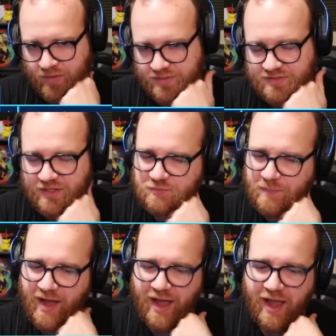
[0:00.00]

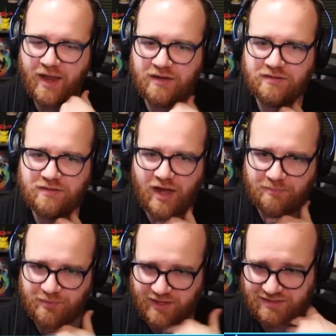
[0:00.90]
Sunspot
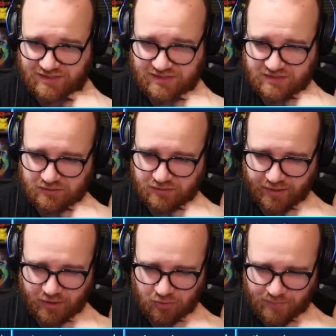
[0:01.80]
complicates things a
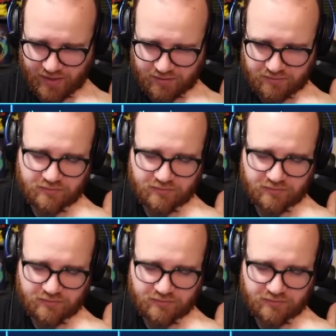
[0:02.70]
little bit,